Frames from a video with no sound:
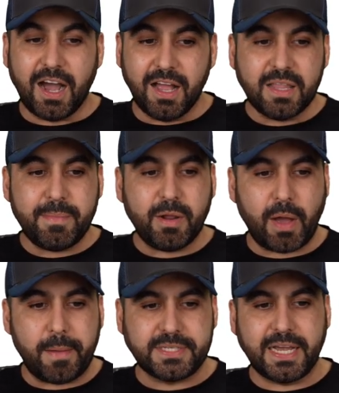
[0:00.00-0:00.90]
Unlimited
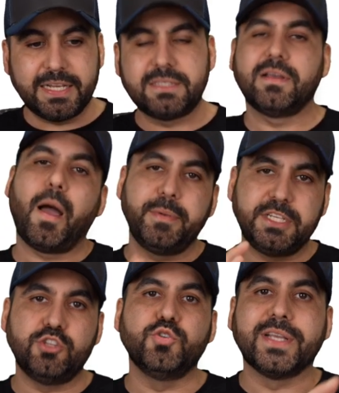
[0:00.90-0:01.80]
websites,
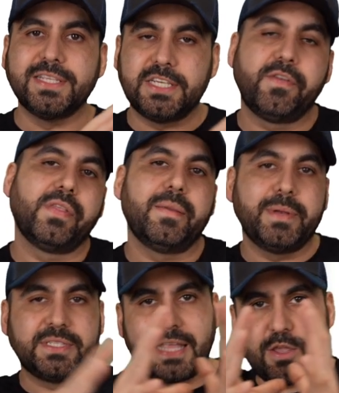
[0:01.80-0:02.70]
obviously do consider the
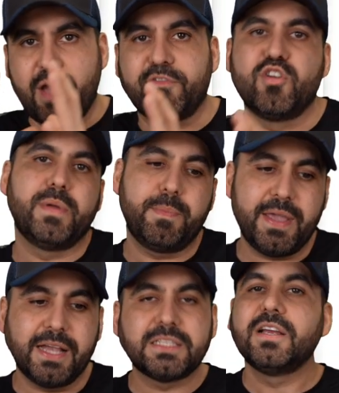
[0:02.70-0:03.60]
limits that you have on your
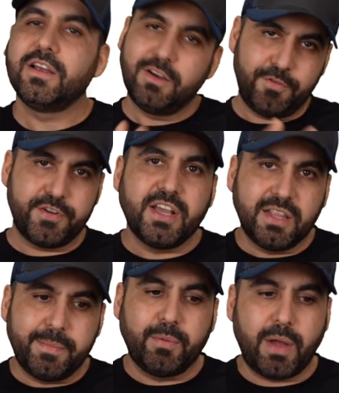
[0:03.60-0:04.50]
VPS for the
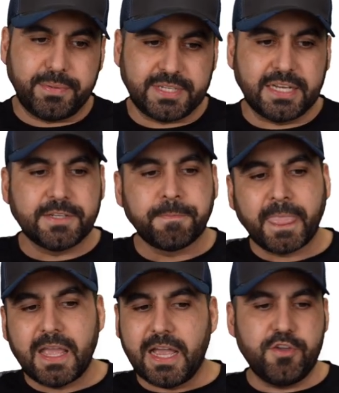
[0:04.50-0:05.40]
unlimited websites.
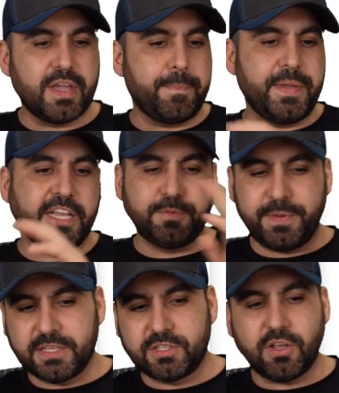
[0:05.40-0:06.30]
And you get
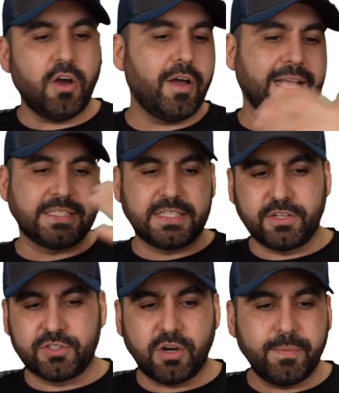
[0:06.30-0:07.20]
PHP install,
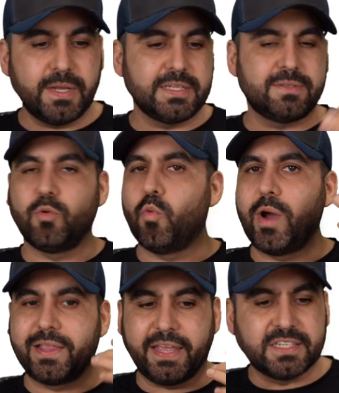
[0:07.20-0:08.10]
SSL service,
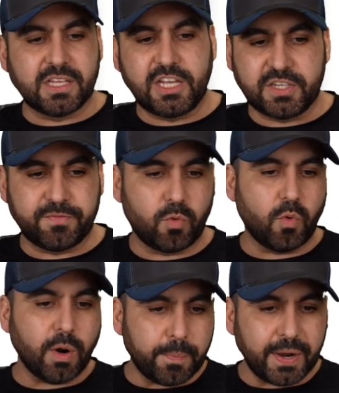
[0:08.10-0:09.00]
one click installation for
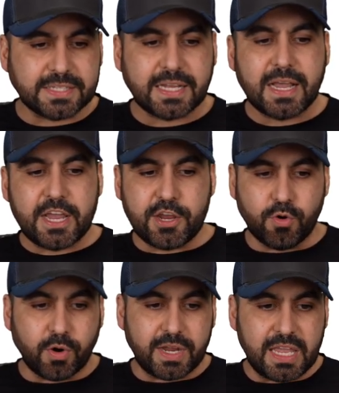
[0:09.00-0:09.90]
WordPress,
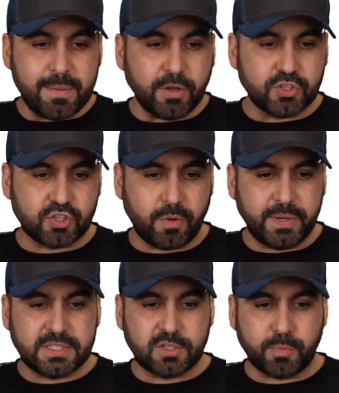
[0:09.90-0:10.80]
your email
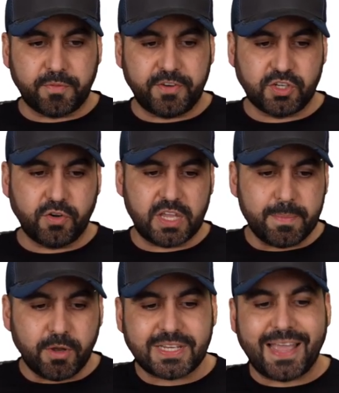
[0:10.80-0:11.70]
service, so professional
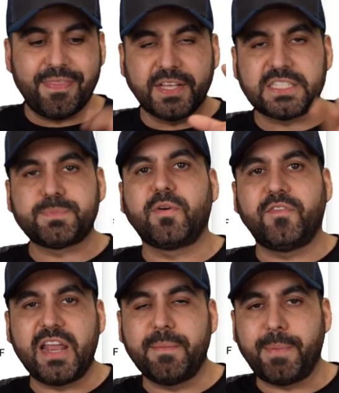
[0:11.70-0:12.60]
emails, and this is
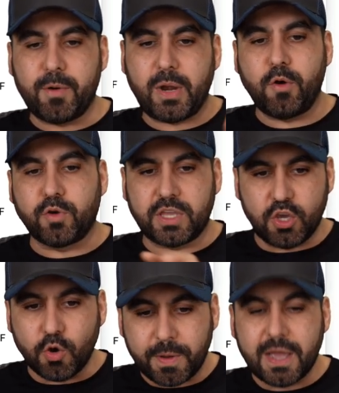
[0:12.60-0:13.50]
provided by
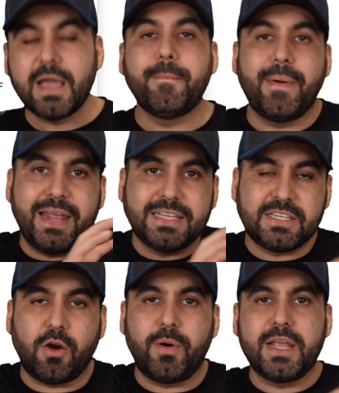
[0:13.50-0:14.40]
Roundcube, but it's
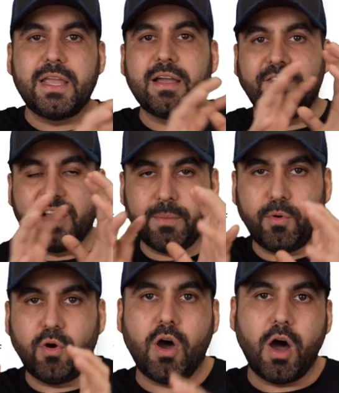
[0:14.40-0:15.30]
already
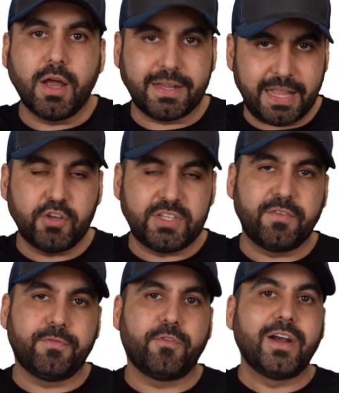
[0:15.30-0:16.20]
available on
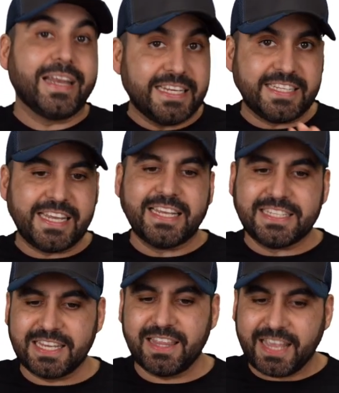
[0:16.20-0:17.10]
Cloudstick for an easy
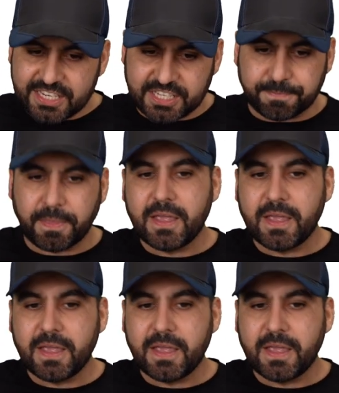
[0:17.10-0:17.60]
installation.